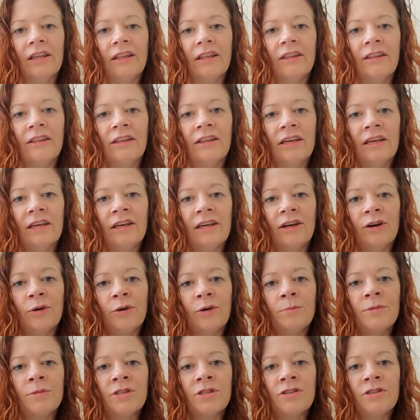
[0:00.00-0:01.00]
the
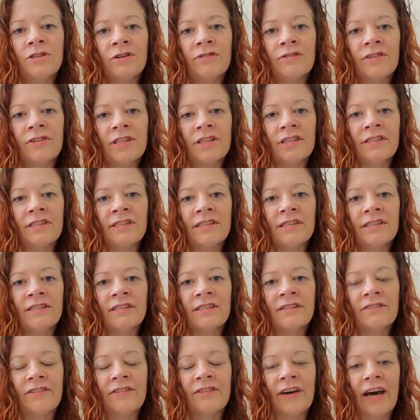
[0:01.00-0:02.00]

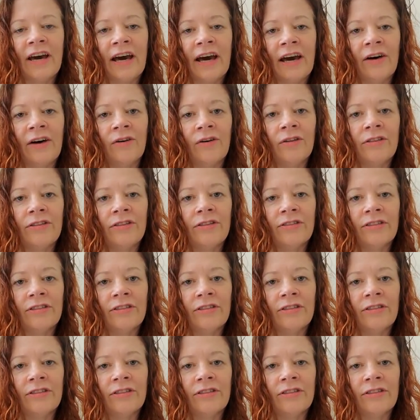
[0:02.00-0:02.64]
observances of health.